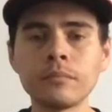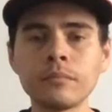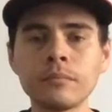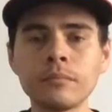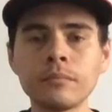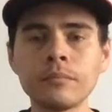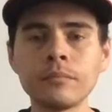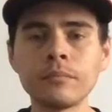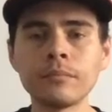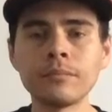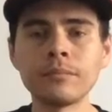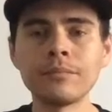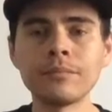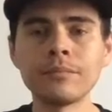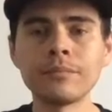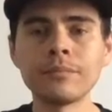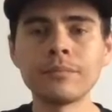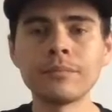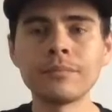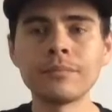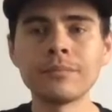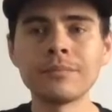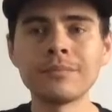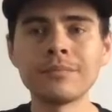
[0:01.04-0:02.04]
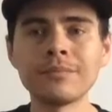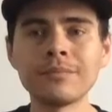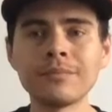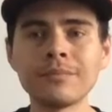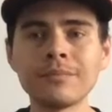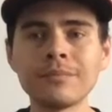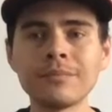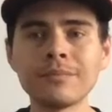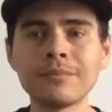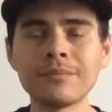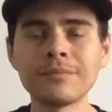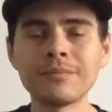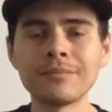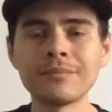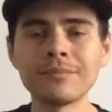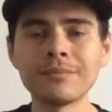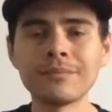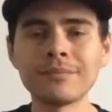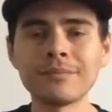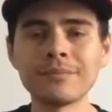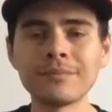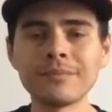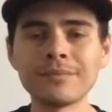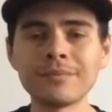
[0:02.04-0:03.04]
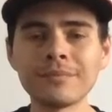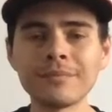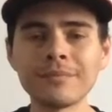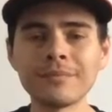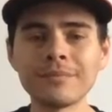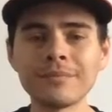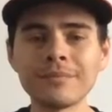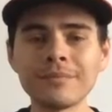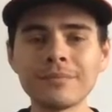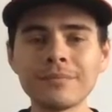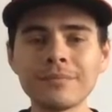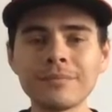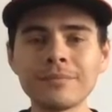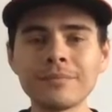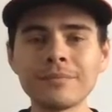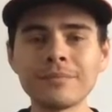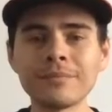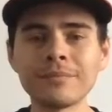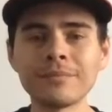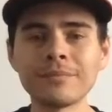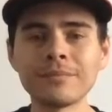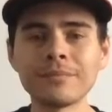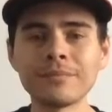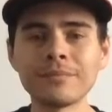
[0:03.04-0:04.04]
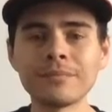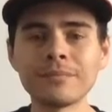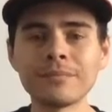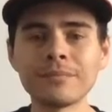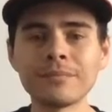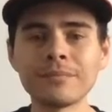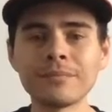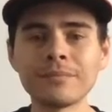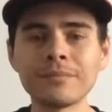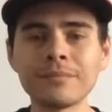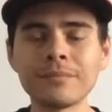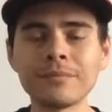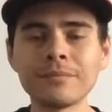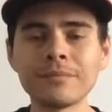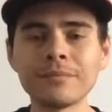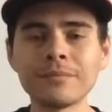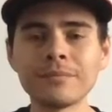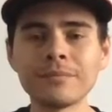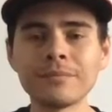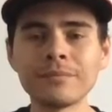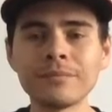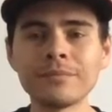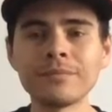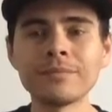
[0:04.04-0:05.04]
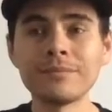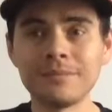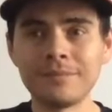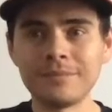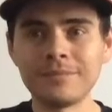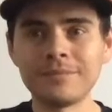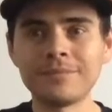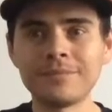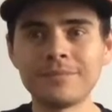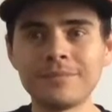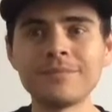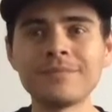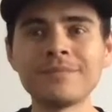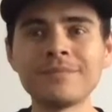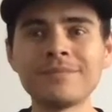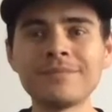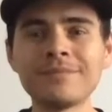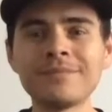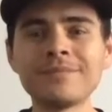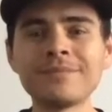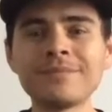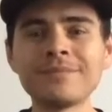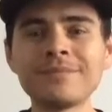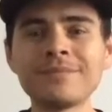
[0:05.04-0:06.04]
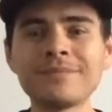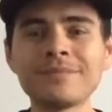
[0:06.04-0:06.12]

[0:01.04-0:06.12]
(not speaking)